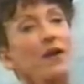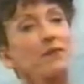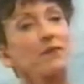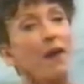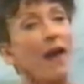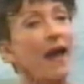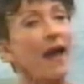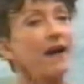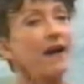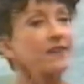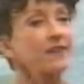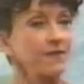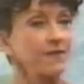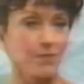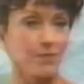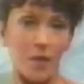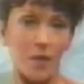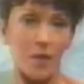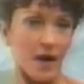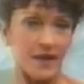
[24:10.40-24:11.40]
pound
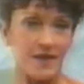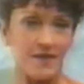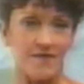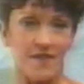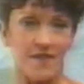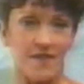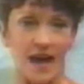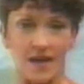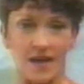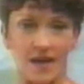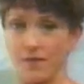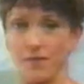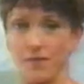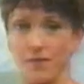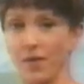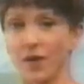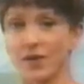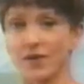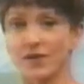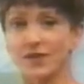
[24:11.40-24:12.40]
of body fat
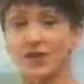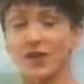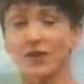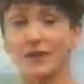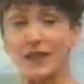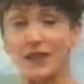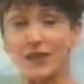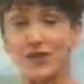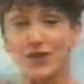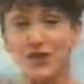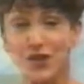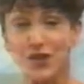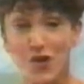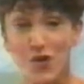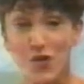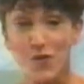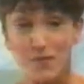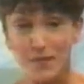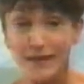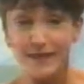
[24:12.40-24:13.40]
burns only two
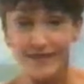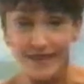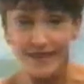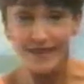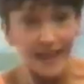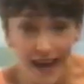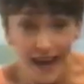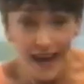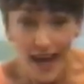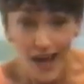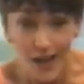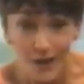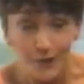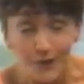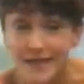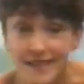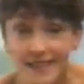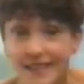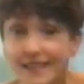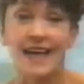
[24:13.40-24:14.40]
measly
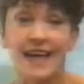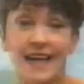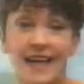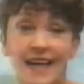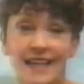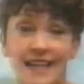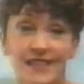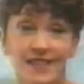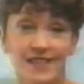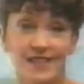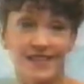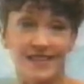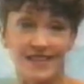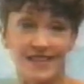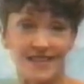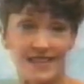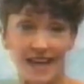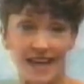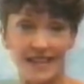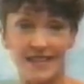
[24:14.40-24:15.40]
calories a day to
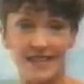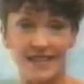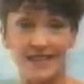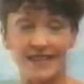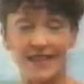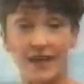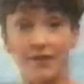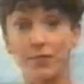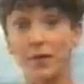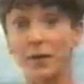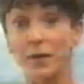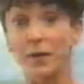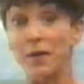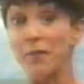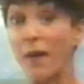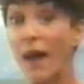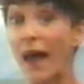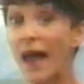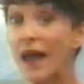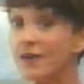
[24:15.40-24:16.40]
sustain itself, but a
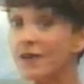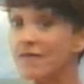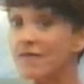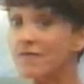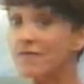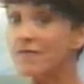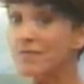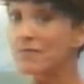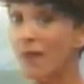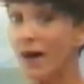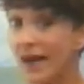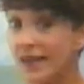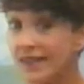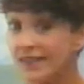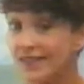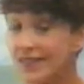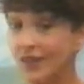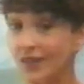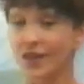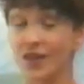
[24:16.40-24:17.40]
pound of
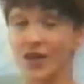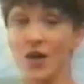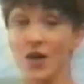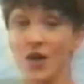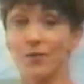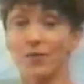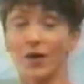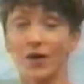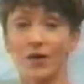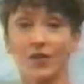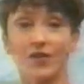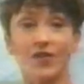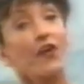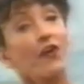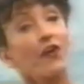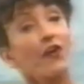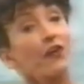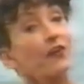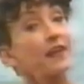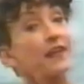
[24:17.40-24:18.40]
muscle burns
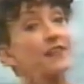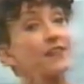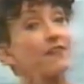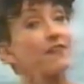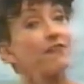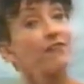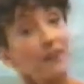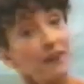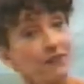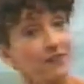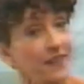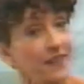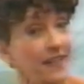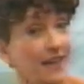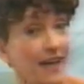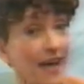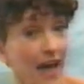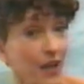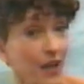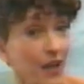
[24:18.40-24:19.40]
30 to 50
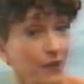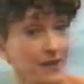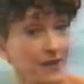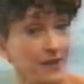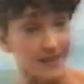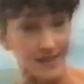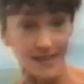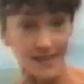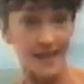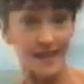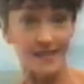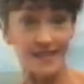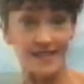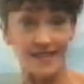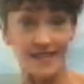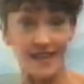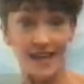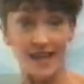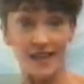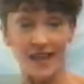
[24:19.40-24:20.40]
calories a day to
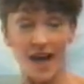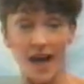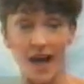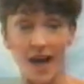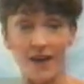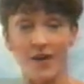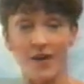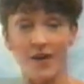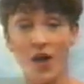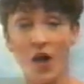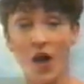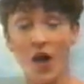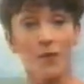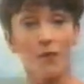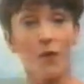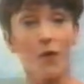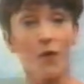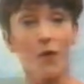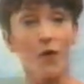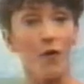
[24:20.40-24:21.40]
stay alive.
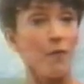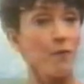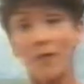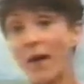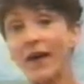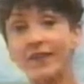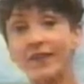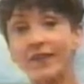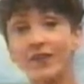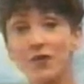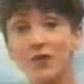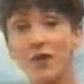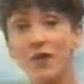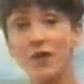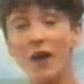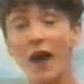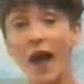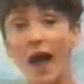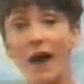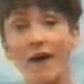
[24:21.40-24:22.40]
The more muscle you
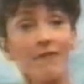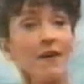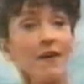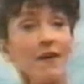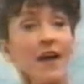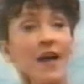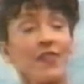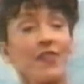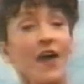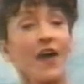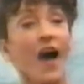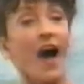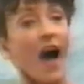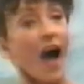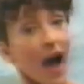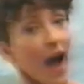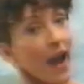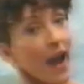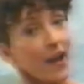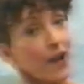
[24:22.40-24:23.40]
have, the
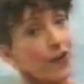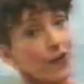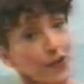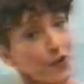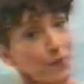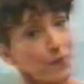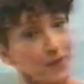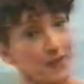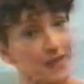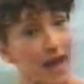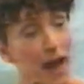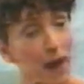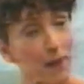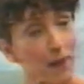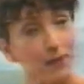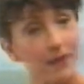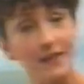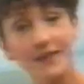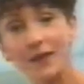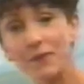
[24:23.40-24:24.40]
higher your
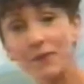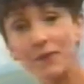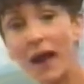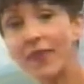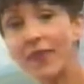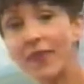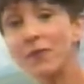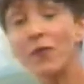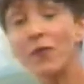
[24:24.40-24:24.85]
metabolism and the